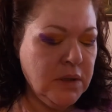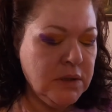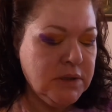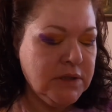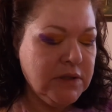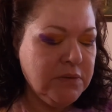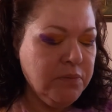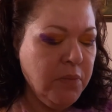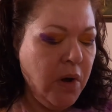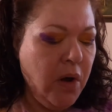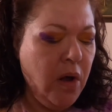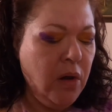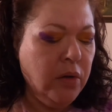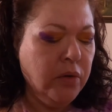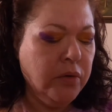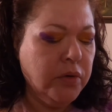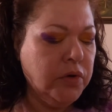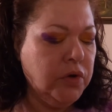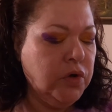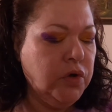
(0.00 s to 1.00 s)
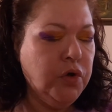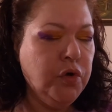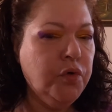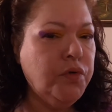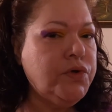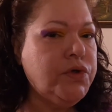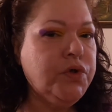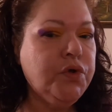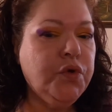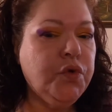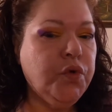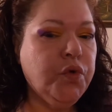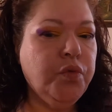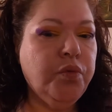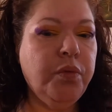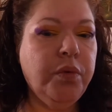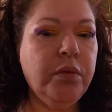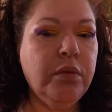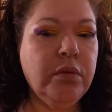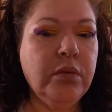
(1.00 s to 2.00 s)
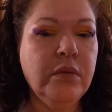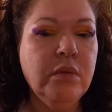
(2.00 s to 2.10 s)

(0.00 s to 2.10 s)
smaller YouTube